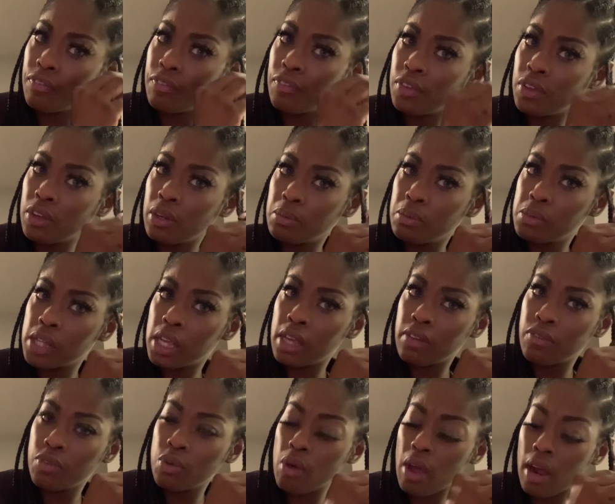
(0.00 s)
you know what I'm saying,
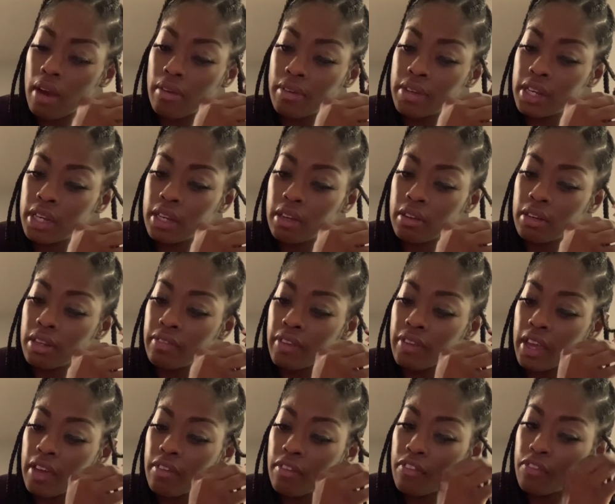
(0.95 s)
if you already don't even
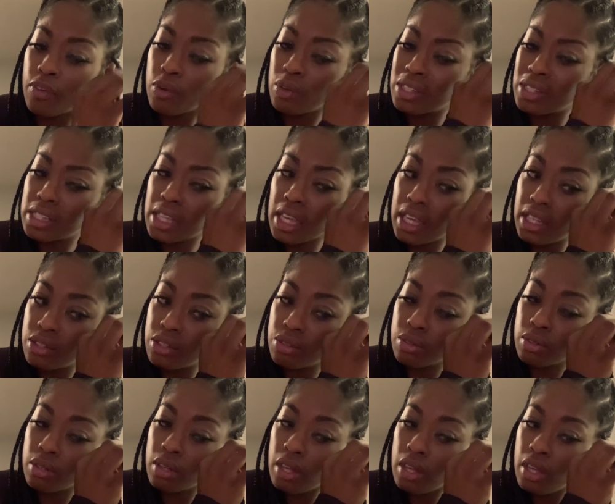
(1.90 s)
have a full
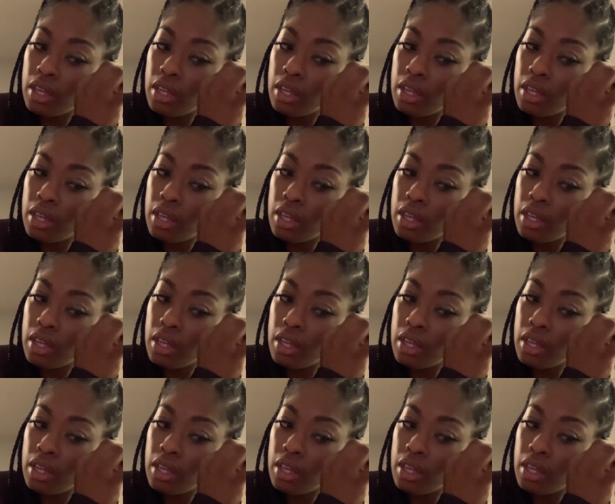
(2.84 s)
schedule.